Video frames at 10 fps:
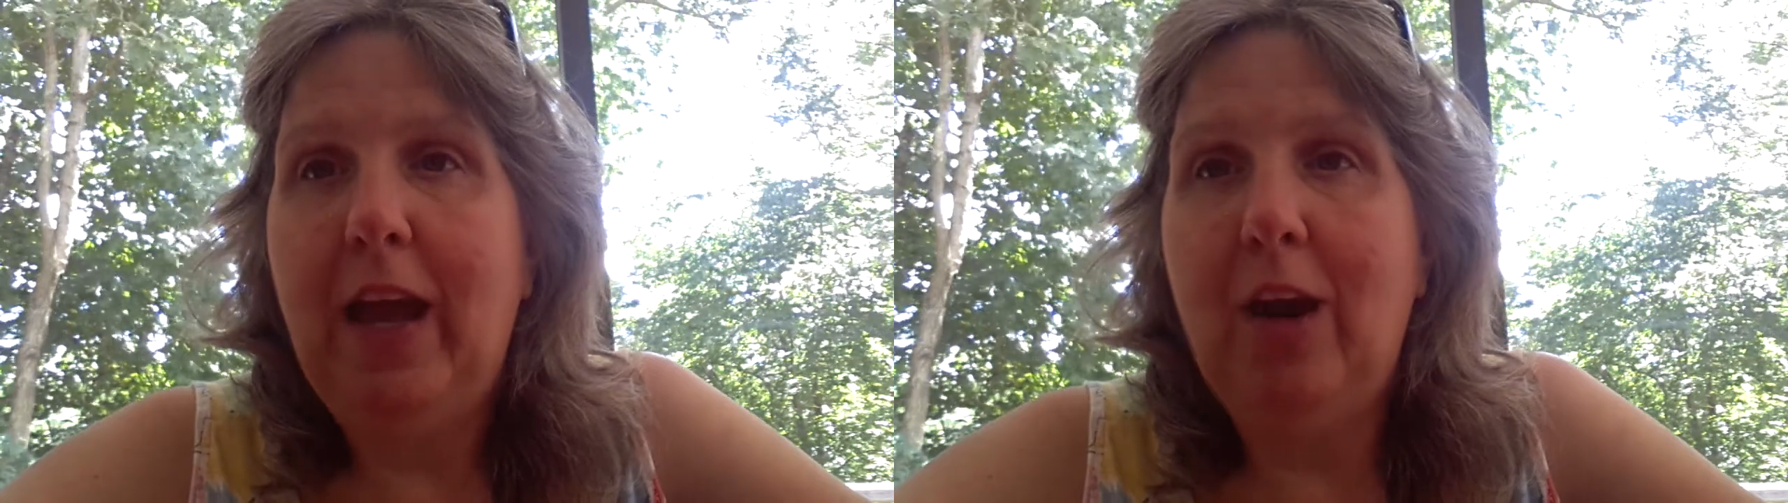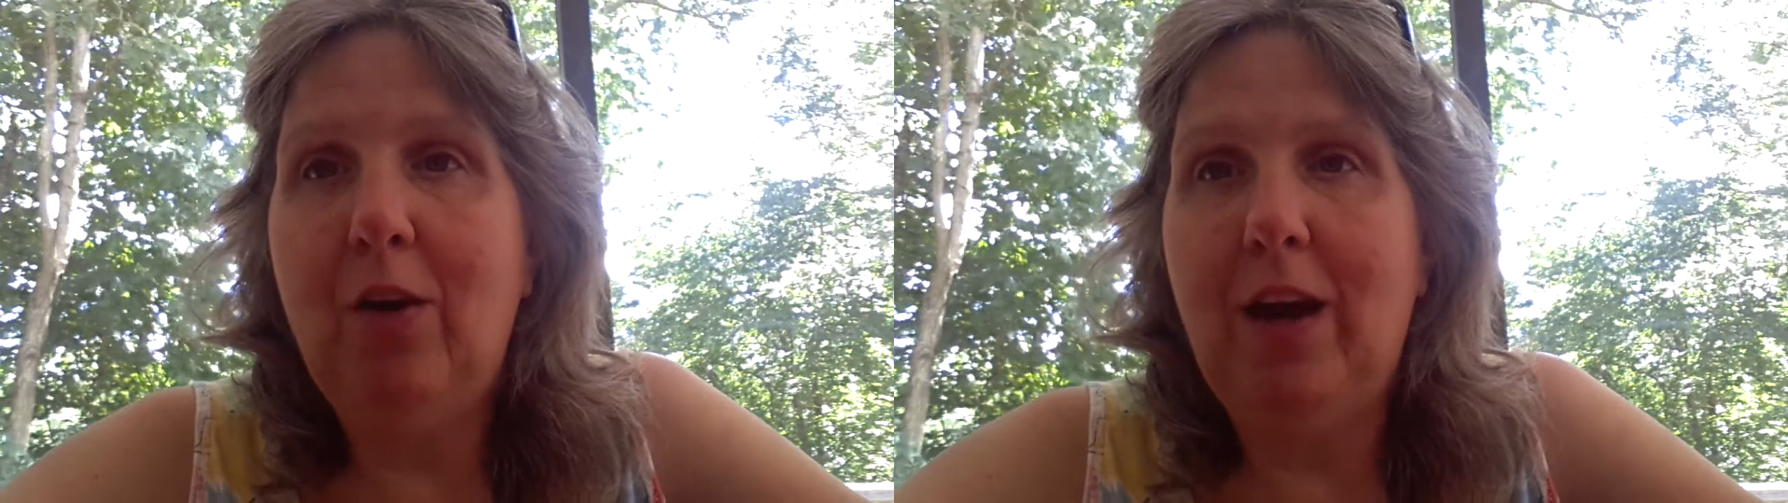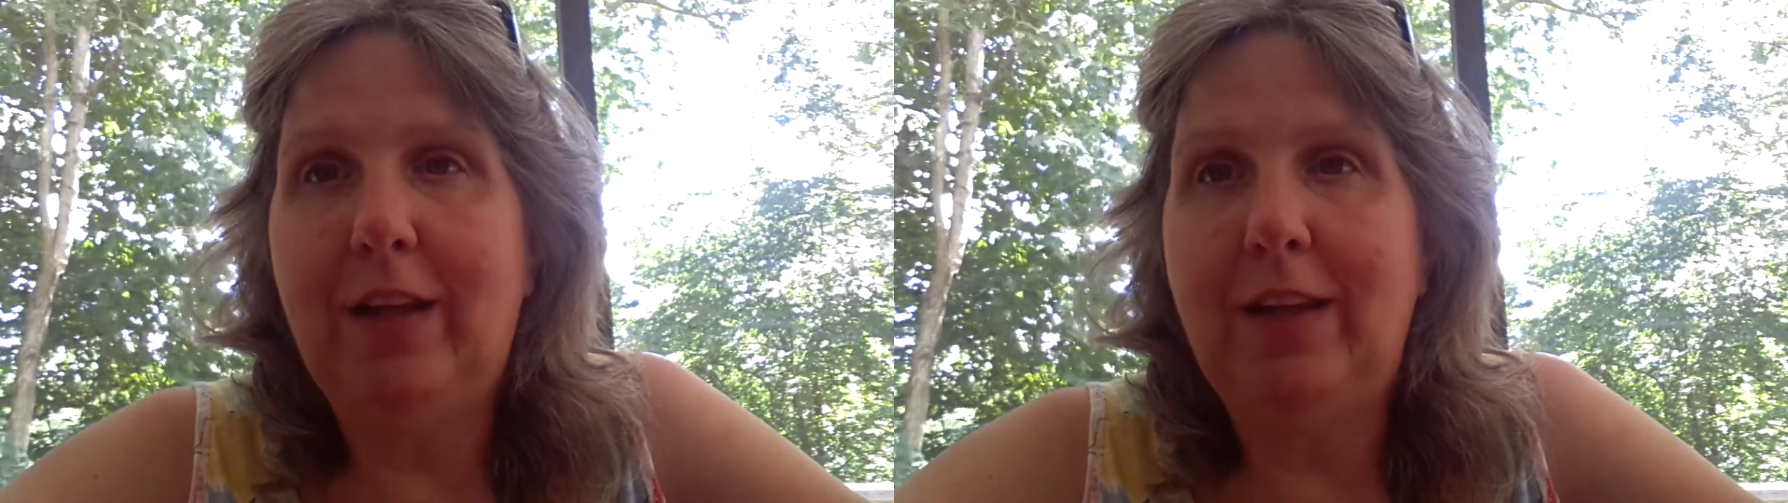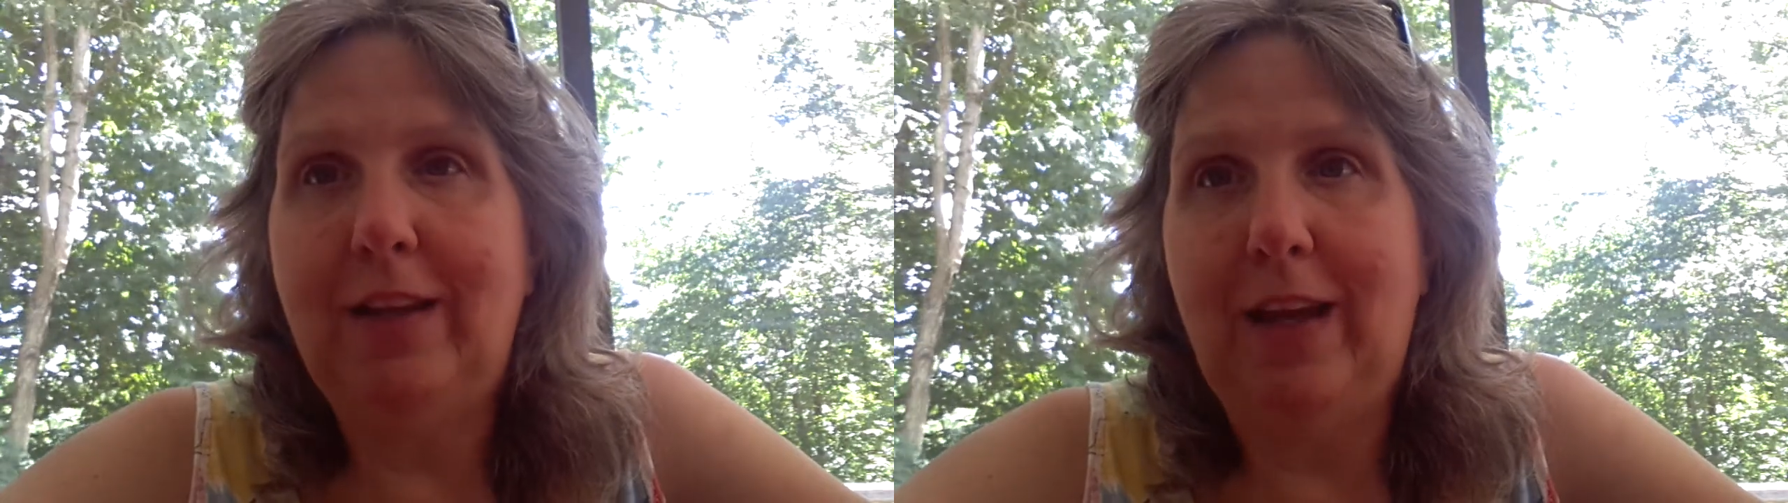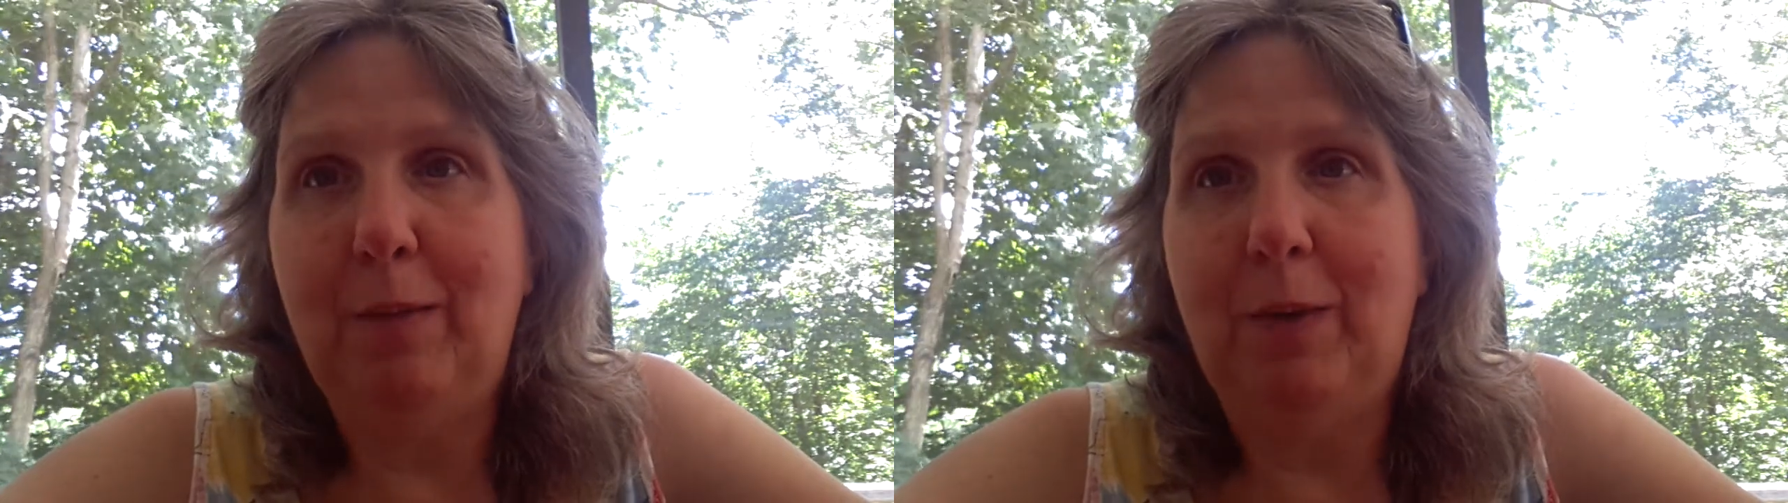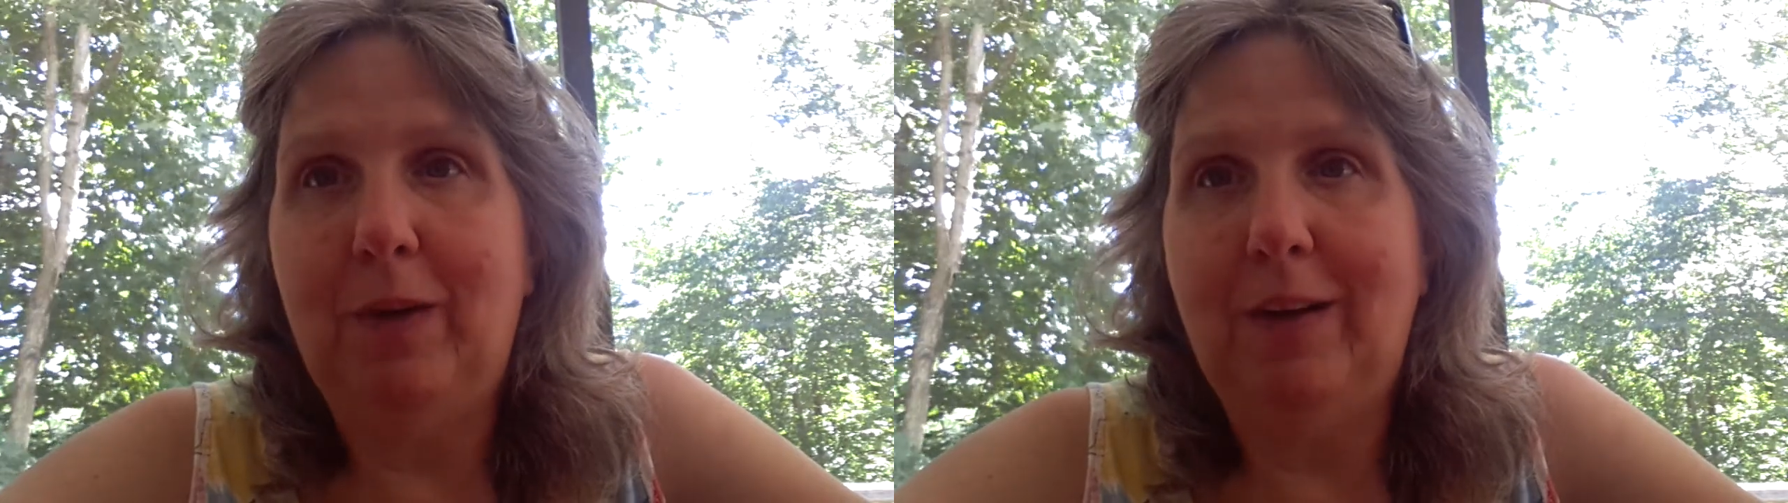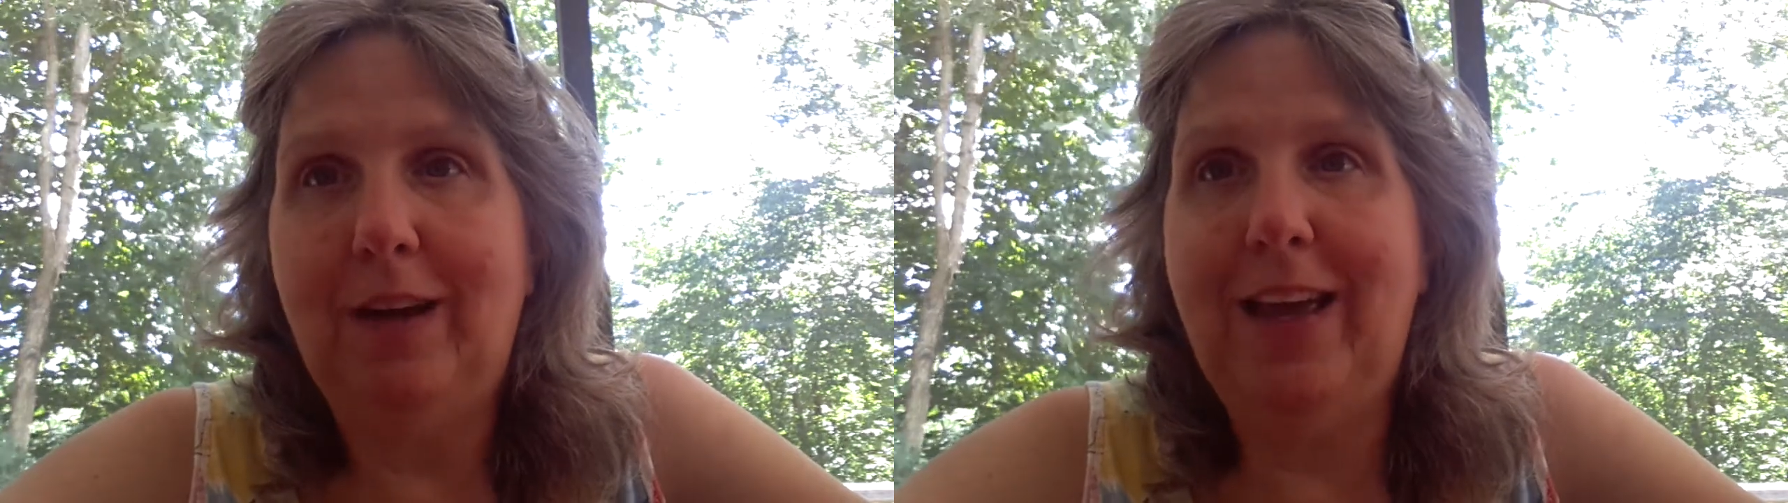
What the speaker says: air hockey table.